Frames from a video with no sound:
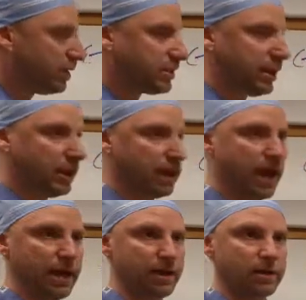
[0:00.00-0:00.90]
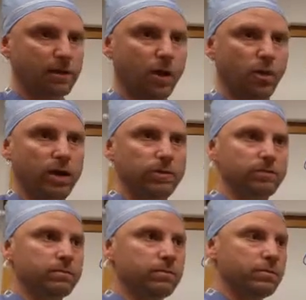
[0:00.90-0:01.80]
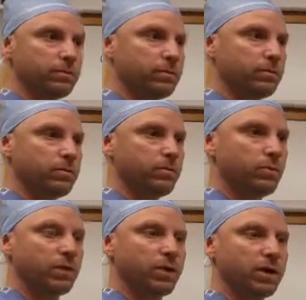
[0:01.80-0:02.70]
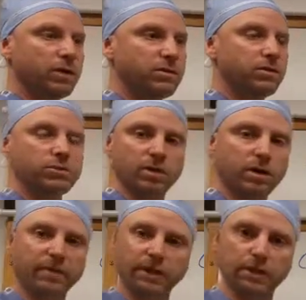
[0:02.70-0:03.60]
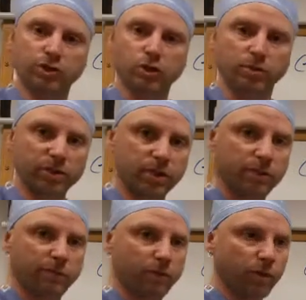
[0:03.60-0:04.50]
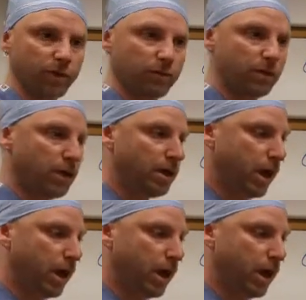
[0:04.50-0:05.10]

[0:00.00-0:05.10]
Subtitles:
saying, hey, you know what we're going to do is we're going to make this super simple for you.